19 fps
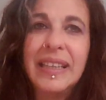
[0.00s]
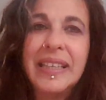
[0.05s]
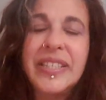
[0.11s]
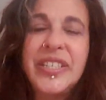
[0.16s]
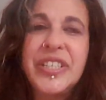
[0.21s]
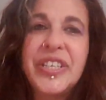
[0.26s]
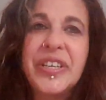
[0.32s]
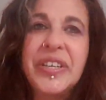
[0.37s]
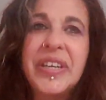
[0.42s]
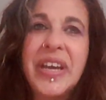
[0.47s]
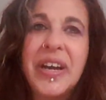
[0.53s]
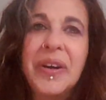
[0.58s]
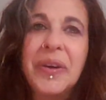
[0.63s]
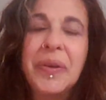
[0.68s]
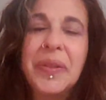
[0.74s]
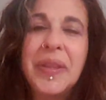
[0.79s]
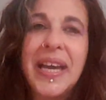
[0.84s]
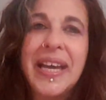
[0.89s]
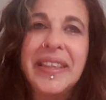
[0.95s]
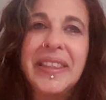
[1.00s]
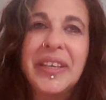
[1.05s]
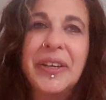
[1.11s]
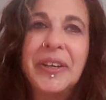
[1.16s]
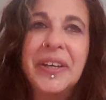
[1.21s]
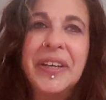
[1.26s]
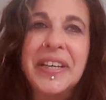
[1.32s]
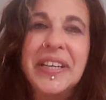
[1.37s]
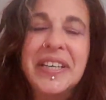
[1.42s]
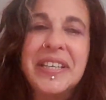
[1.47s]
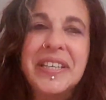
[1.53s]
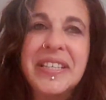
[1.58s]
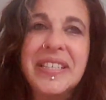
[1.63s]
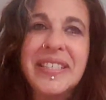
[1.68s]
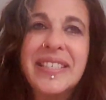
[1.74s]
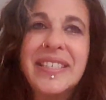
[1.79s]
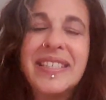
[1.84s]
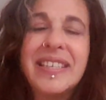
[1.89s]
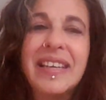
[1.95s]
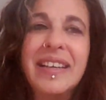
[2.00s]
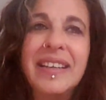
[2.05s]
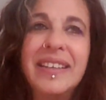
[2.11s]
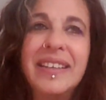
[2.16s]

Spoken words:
to know that there is